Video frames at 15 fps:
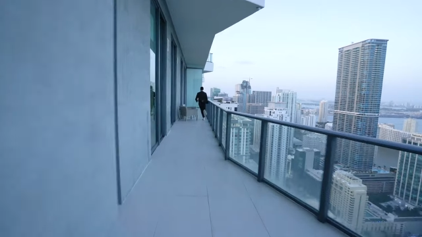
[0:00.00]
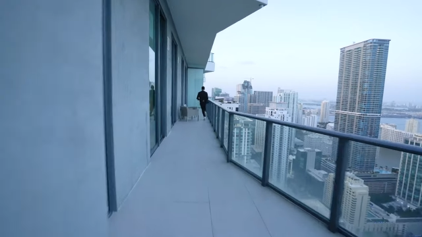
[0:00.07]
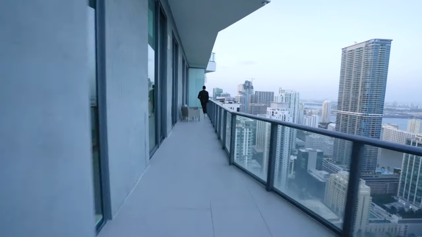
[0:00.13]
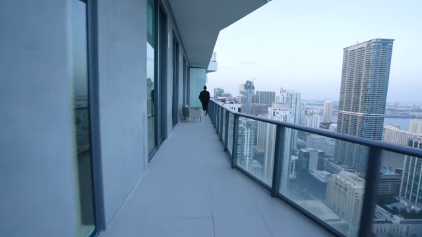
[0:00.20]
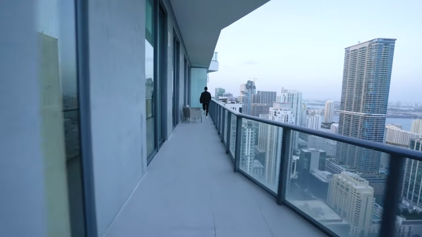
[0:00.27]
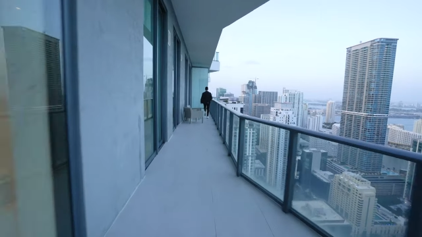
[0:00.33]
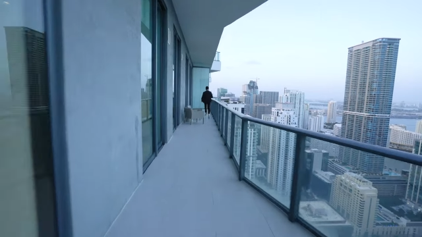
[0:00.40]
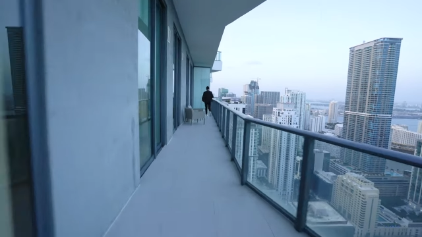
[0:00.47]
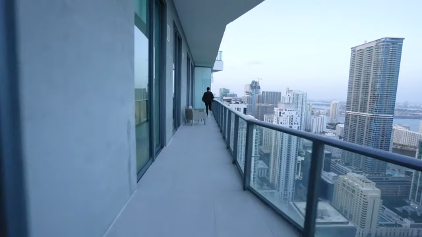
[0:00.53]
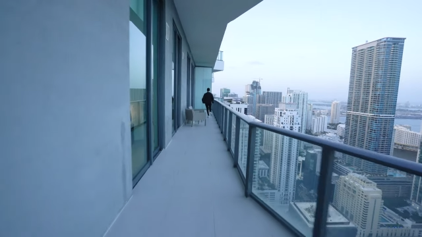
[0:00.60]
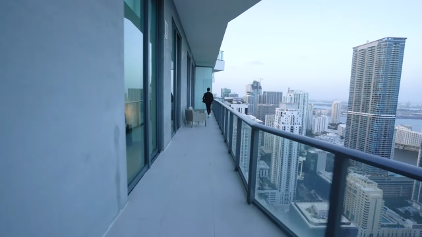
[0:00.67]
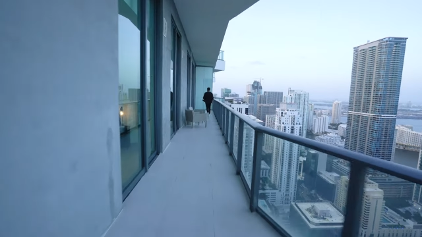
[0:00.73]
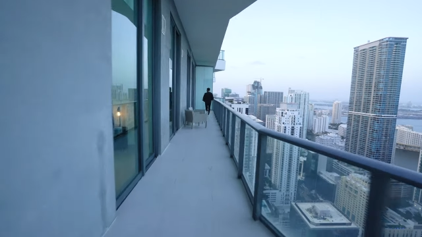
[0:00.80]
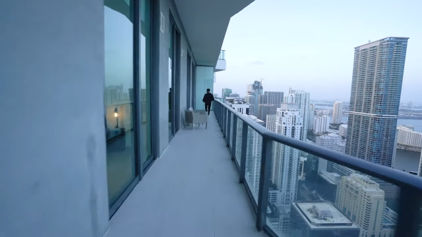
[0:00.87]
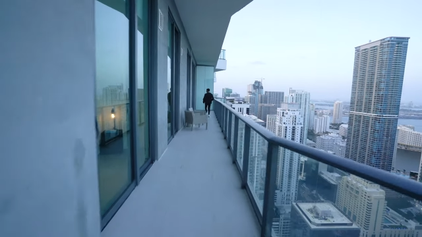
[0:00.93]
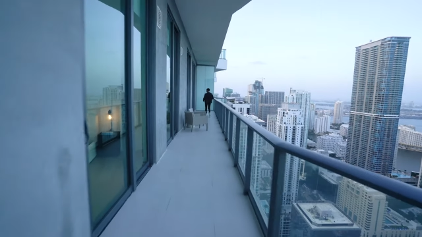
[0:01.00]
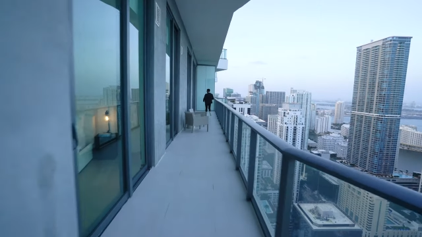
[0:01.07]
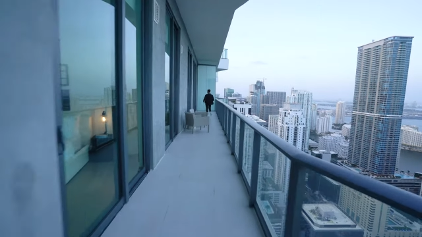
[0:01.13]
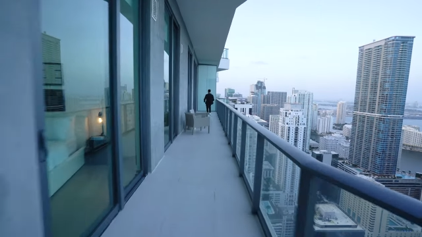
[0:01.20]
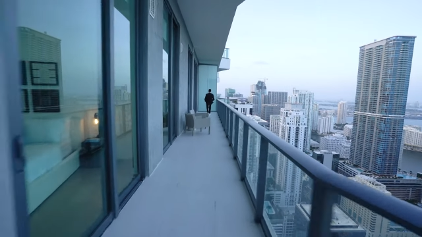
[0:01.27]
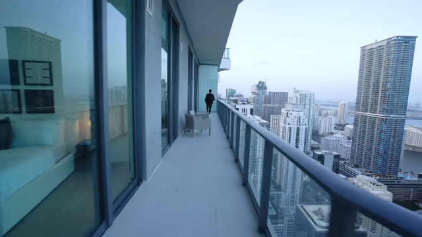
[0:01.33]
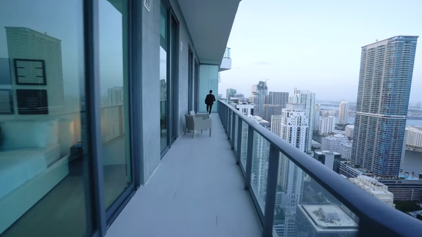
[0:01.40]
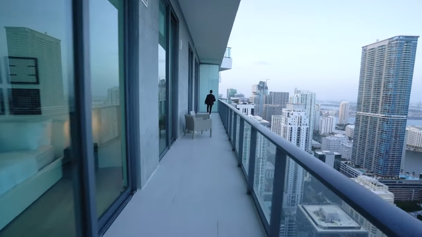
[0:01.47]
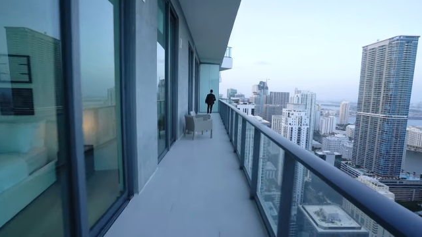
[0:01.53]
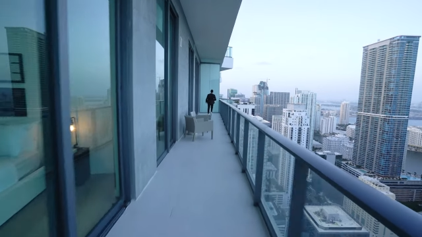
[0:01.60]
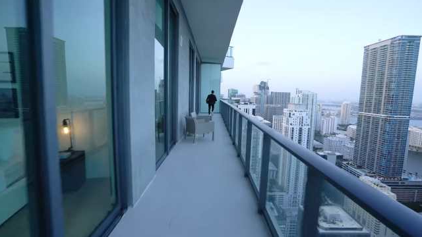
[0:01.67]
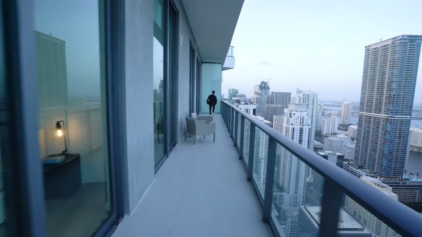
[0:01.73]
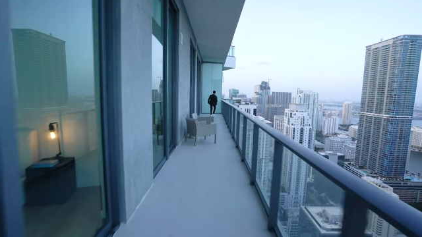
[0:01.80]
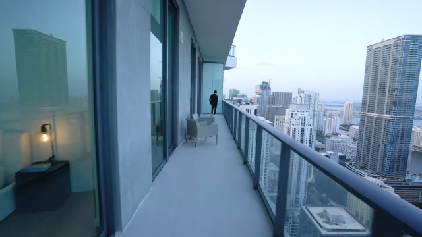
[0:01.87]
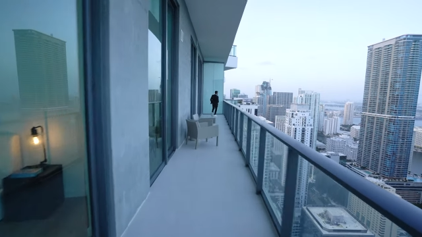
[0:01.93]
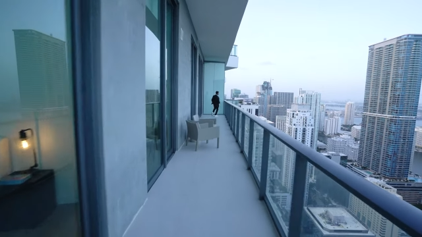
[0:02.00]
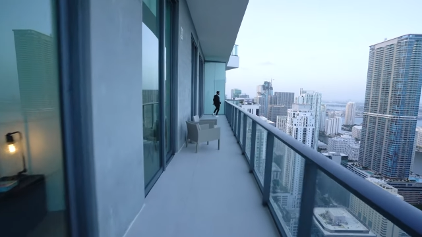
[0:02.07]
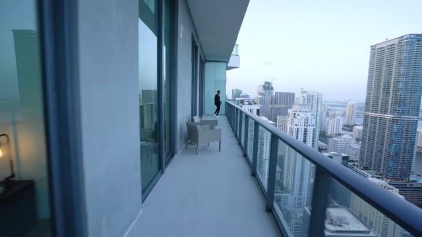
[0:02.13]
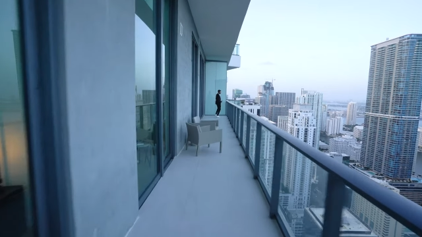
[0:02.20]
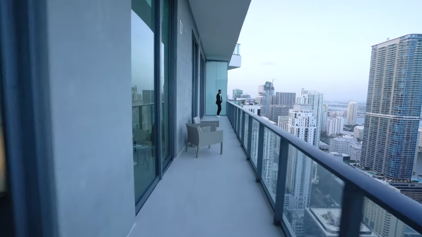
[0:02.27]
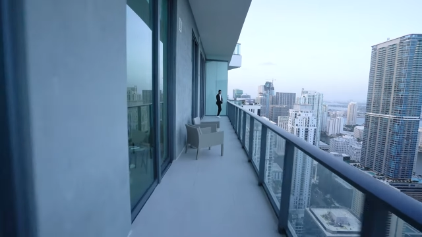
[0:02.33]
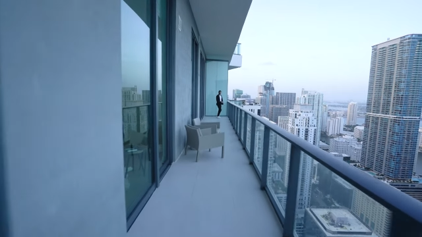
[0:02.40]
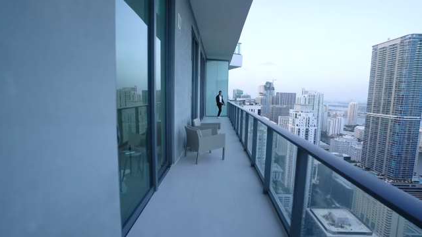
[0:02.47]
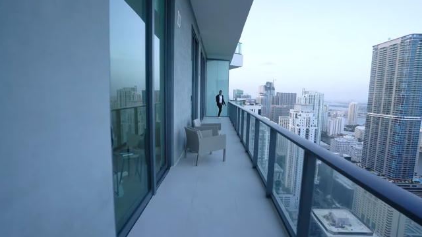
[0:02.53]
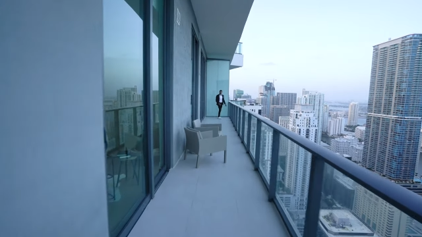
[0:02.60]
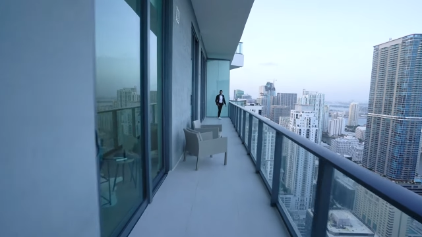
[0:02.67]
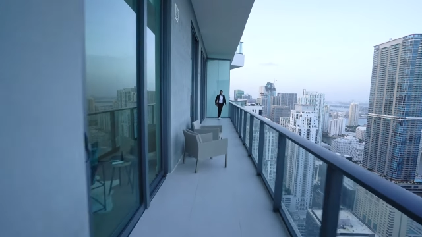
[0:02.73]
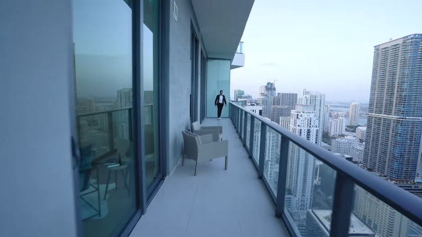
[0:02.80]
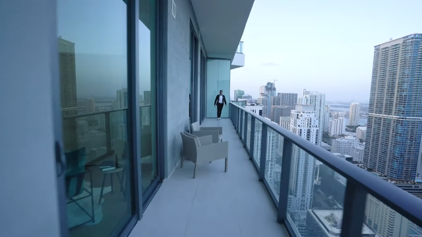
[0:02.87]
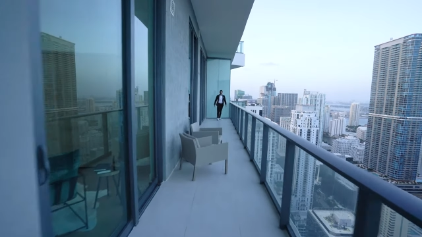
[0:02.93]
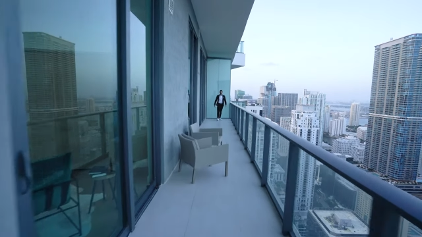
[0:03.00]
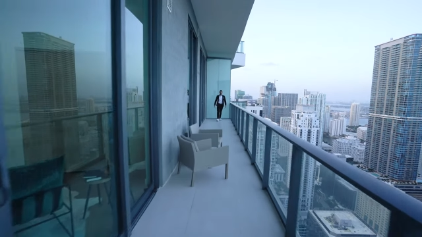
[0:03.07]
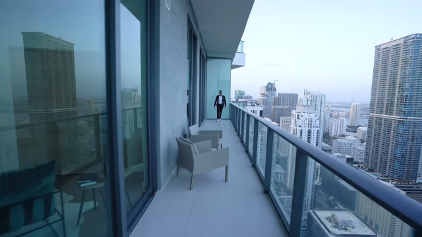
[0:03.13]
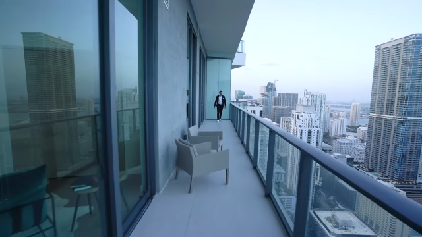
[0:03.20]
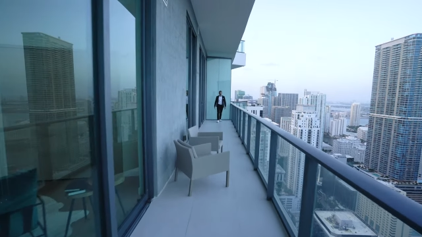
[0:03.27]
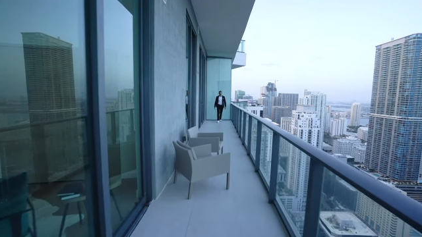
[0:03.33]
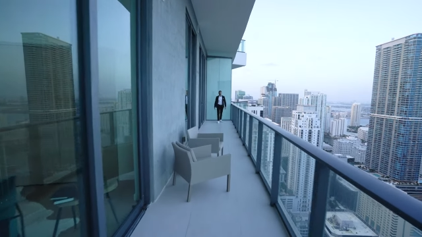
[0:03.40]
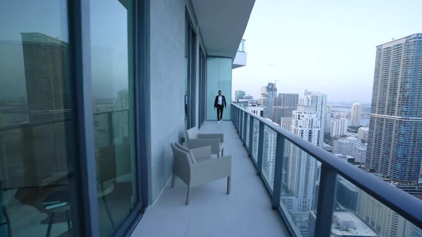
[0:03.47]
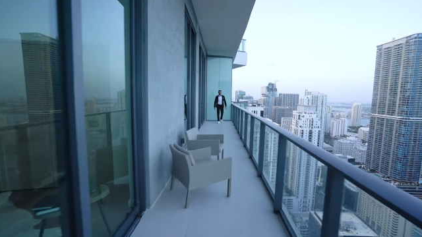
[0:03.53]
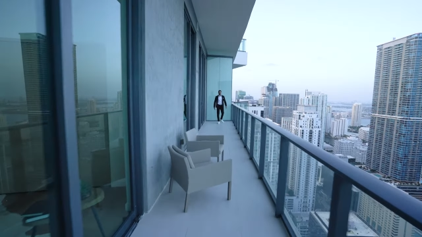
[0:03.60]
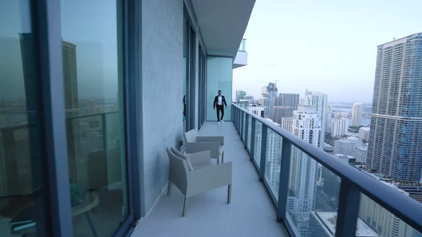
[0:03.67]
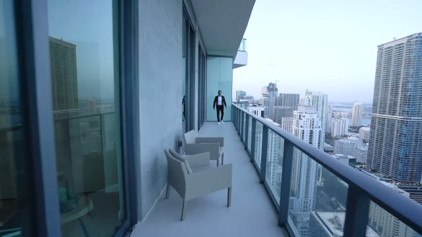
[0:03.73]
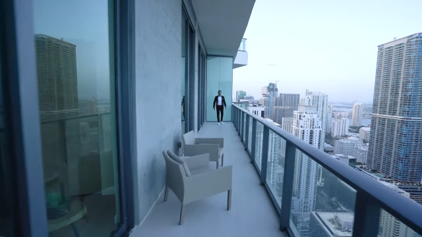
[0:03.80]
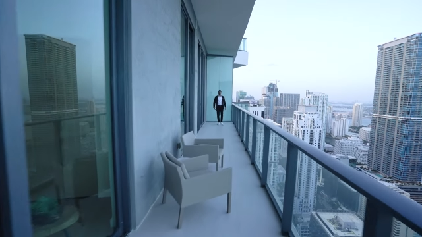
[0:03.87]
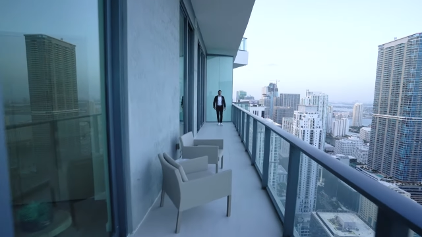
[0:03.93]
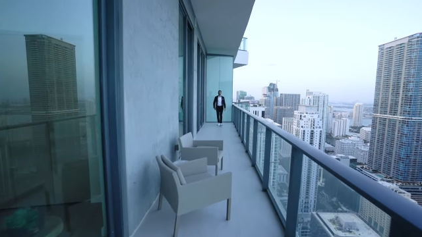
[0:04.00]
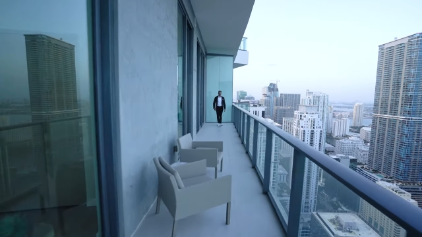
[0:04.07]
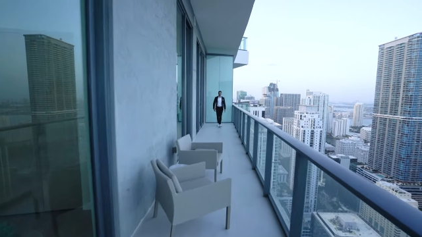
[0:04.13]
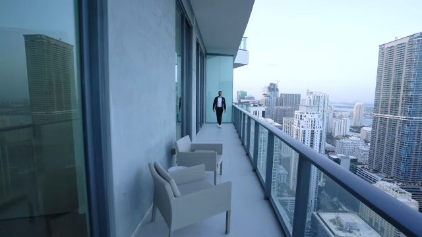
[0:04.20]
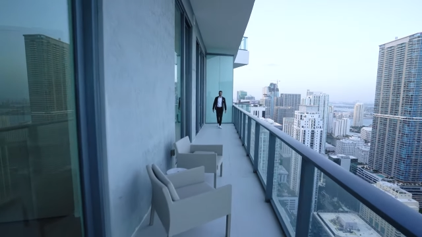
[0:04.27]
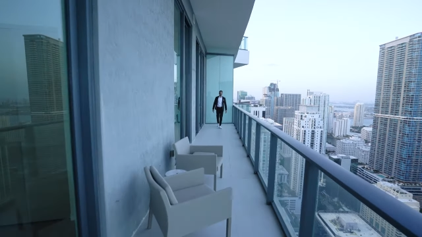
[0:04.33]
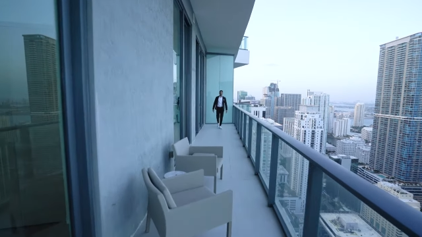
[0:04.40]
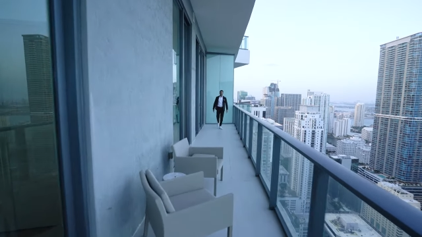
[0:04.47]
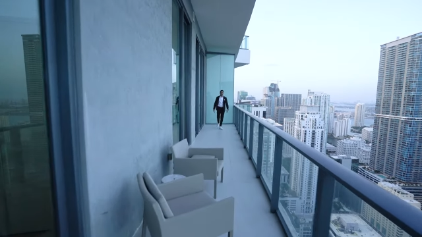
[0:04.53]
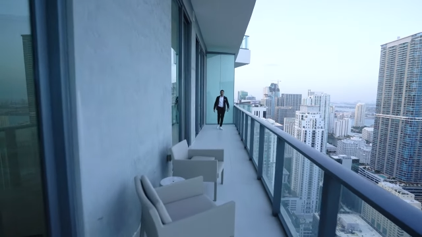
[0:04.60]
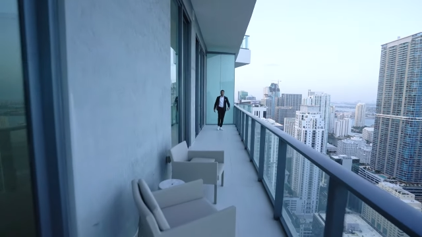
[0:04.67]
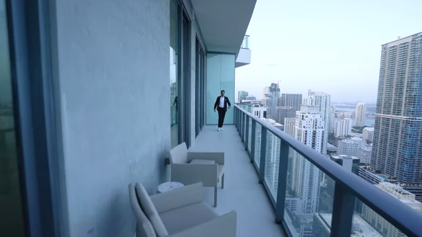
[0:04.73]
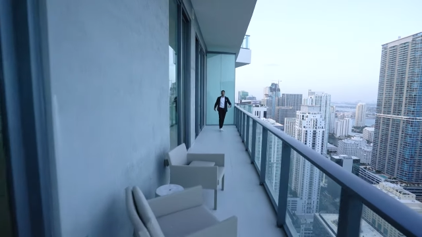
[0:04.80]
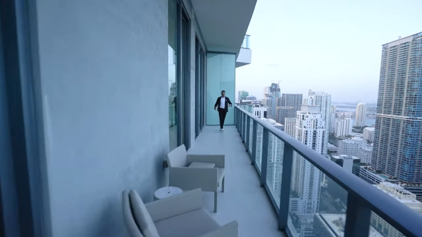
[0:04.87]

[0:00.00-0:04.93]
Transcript: (no speaker visible)